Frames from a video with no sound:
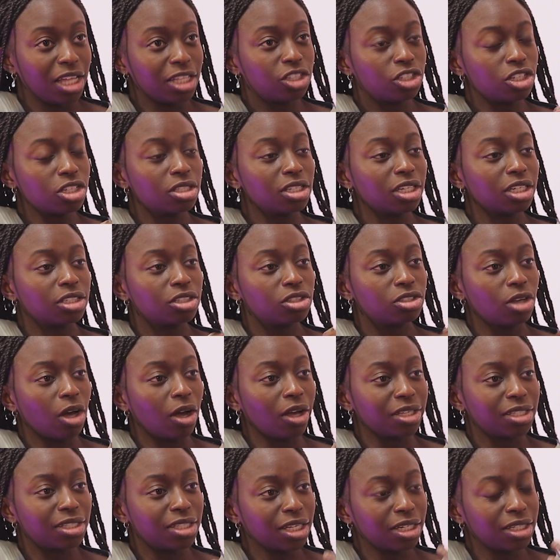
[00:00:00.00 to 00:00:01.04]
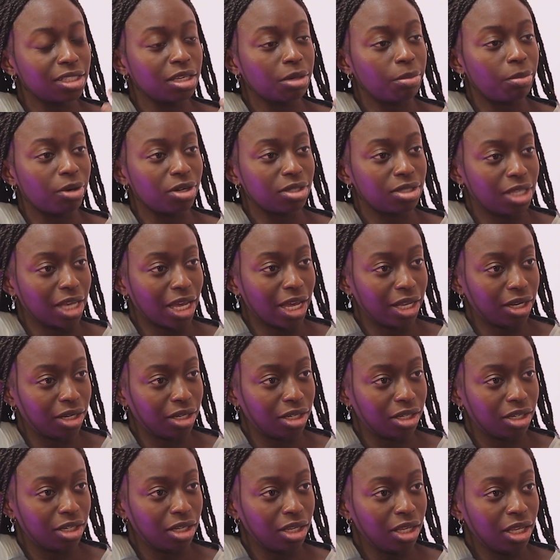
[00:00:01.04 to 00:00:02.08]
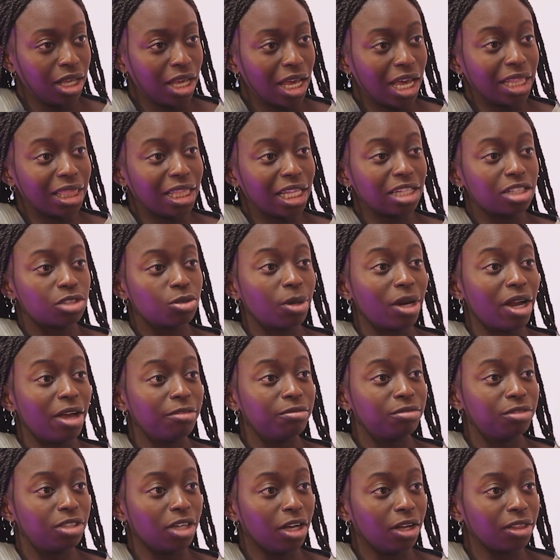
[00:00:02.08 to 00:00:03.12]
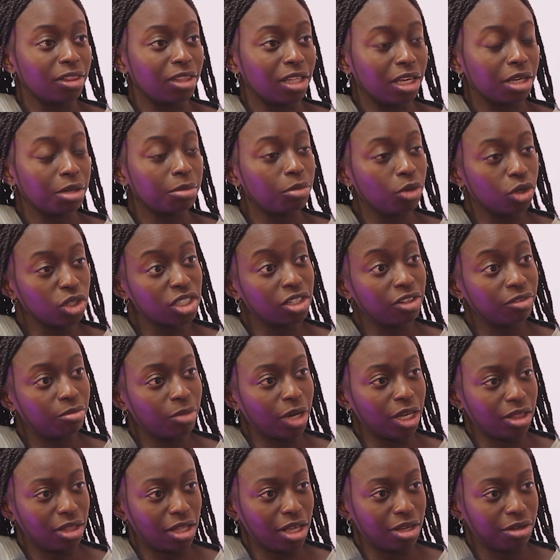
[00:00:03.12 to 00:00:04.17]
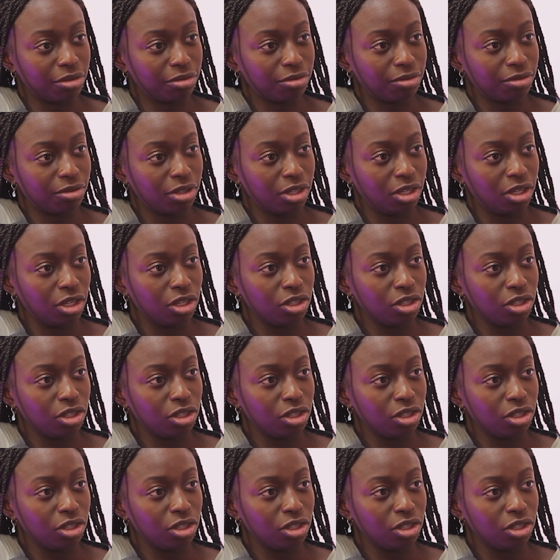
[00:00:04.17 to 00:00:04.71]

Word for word: It's just exhausting to pretend. Yeah. And that's what I've done, like, most of my life.